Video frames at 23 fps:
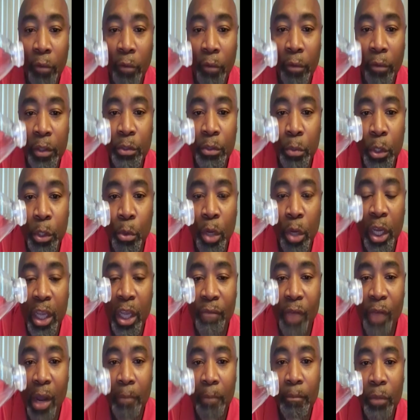mind is talking to
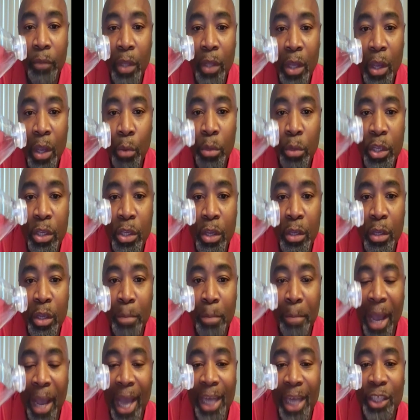you, when you feel discouraged, you
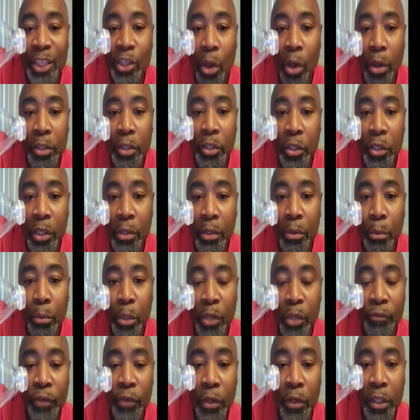feel useless, he's
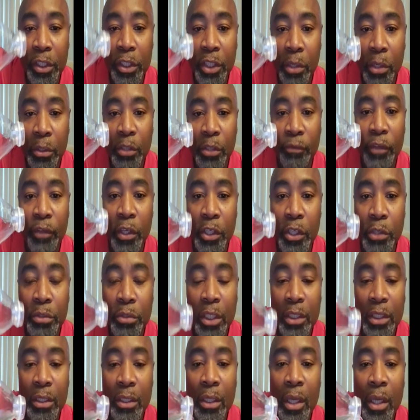speaking to you. And
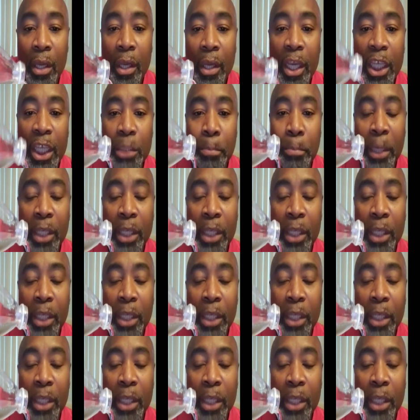see, you have to block all